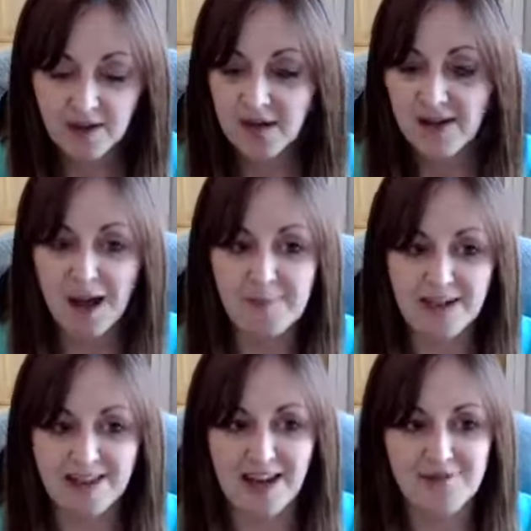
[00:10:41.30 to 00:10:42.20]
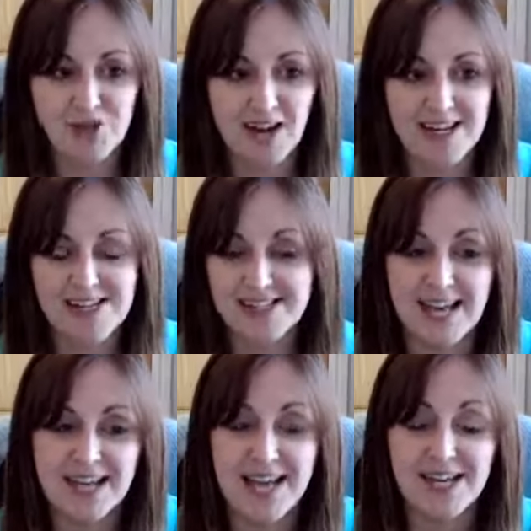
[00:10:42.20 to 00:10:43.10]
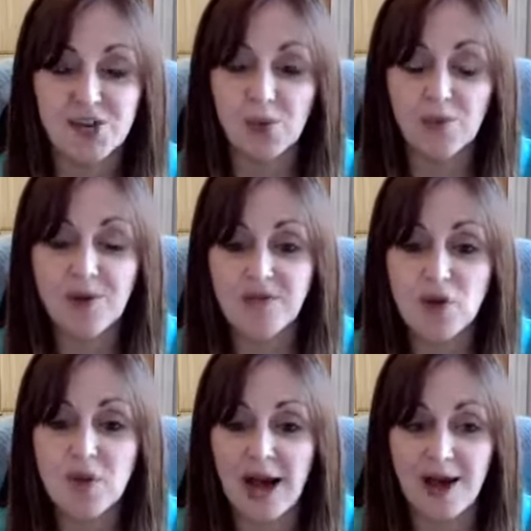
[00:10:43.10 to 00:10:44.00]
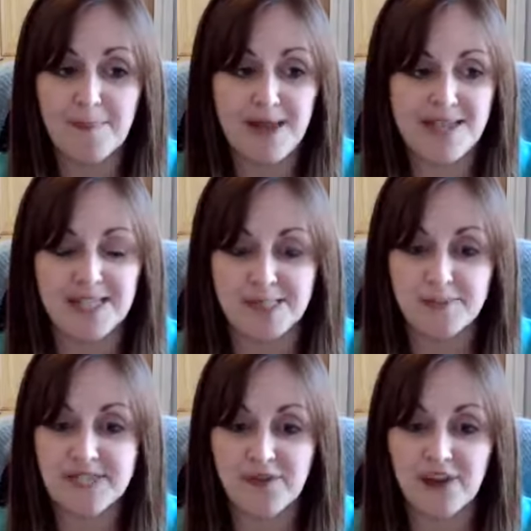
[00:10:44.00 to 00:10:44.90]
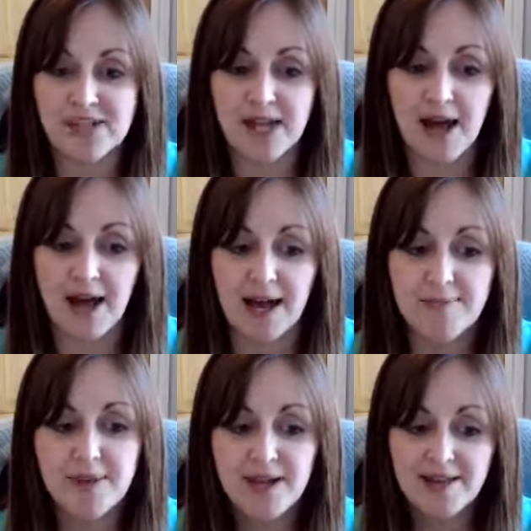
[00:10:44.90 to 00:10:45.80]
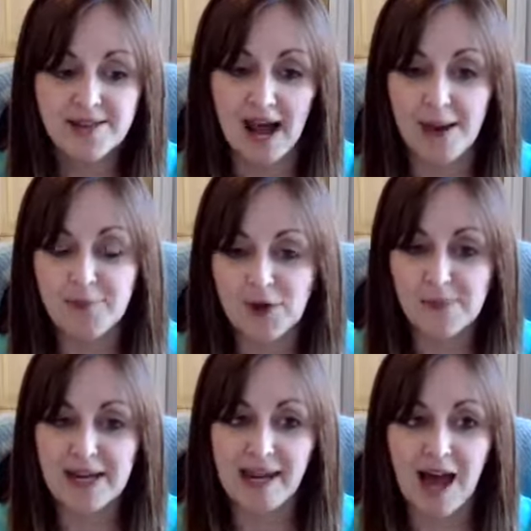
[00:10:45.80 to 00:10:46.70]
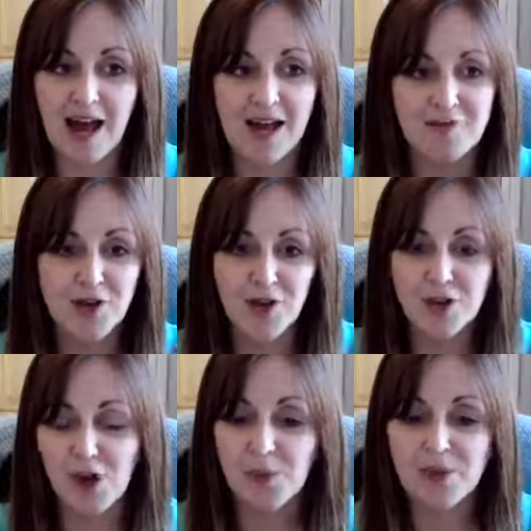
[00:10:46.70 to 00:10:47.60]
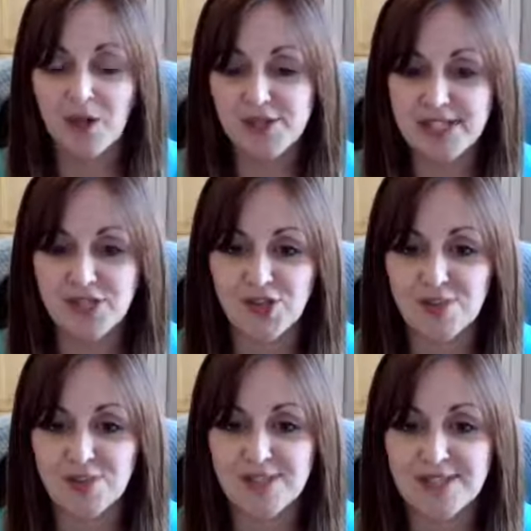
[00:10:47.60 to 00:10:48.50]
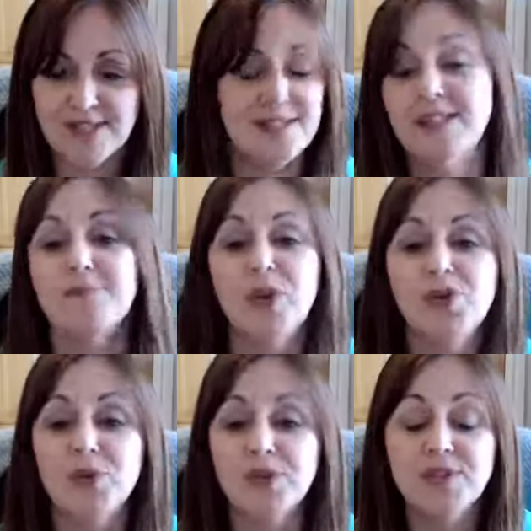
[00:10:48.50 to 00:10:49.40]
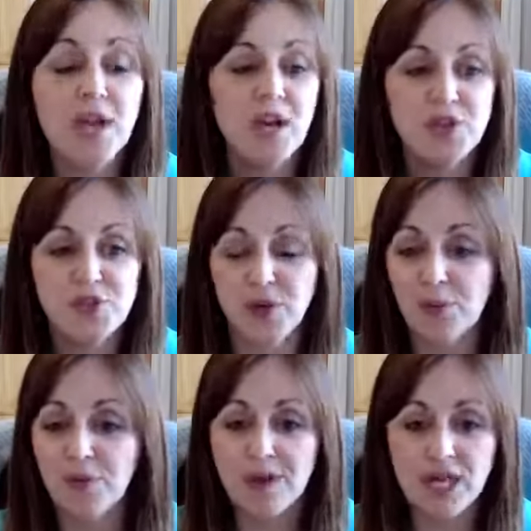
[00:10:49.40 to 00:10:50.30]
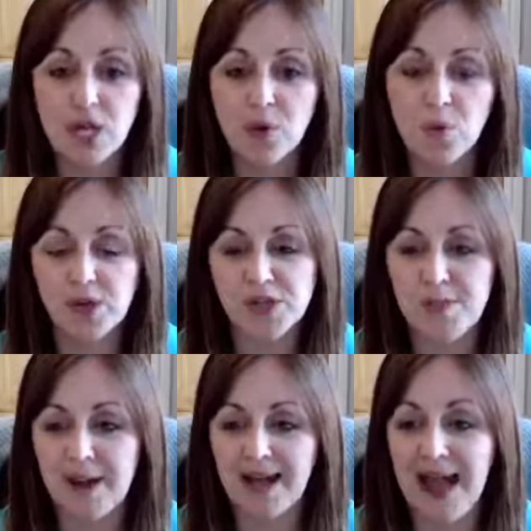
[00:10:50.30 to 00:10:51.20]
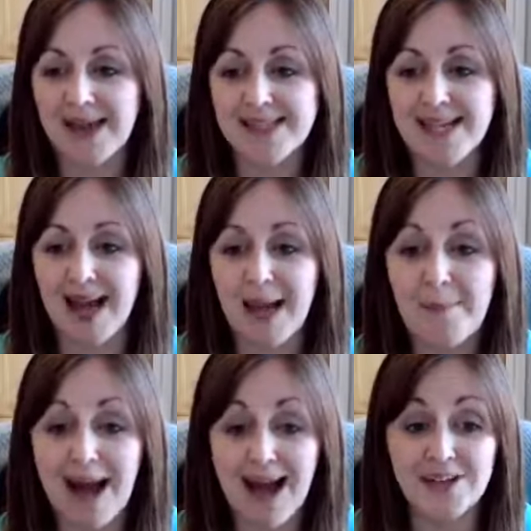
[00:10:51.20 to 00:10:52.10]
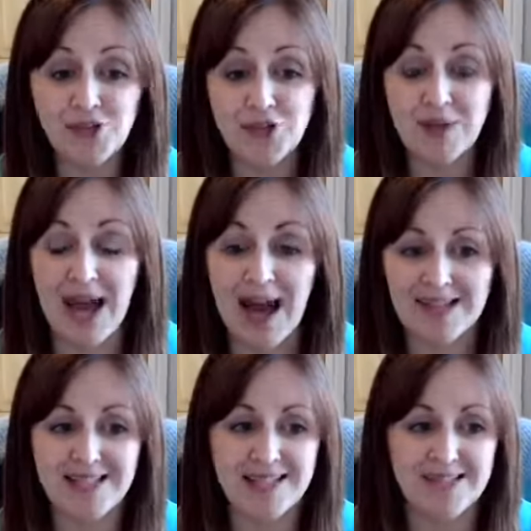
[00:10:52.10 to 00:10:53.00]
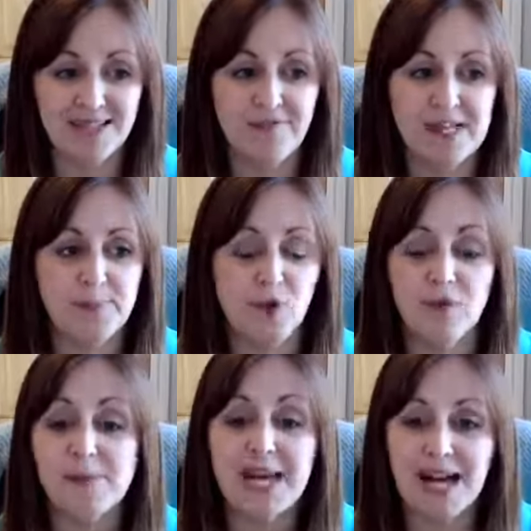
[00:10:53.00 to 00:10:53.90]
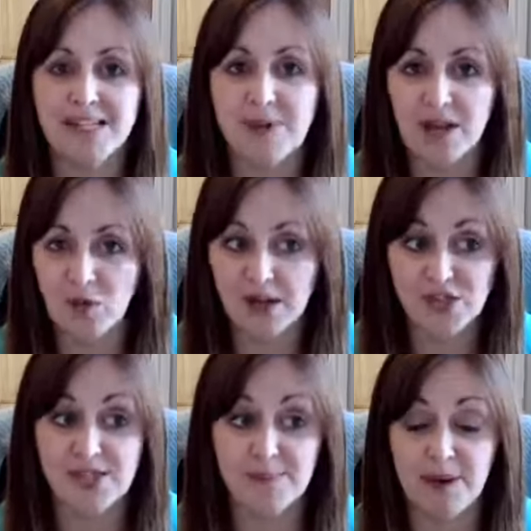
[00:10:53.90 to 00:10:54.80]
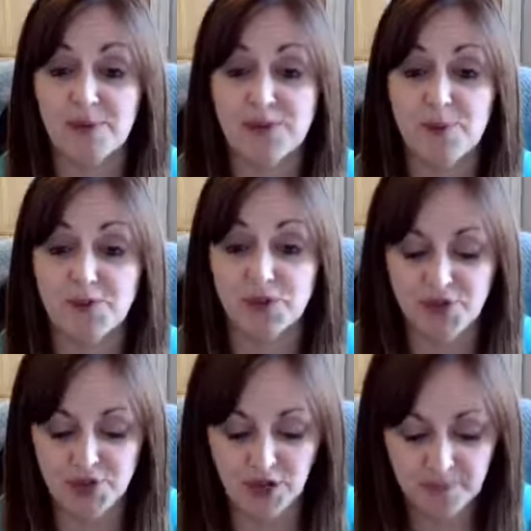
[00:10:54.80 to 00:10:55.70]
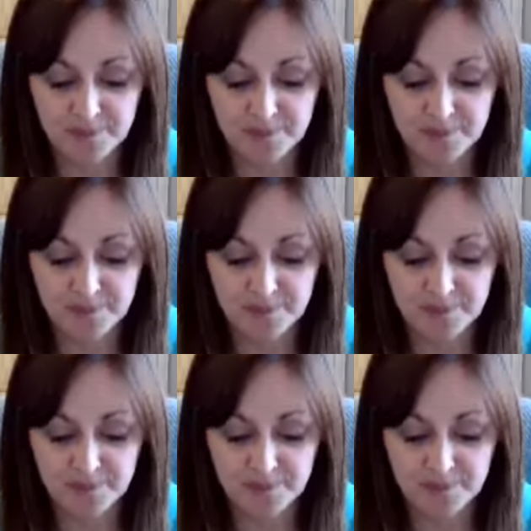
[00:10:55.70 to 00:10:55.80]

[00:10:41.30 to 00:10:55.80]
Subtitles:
Can't make the live trainings, again, don't worry, if you can't make that specific time that I'm going to be live going and teaching through the modules, don't worry, you can watch them back at any time and you get access in the Facebook group to ask me any questions about those modules too.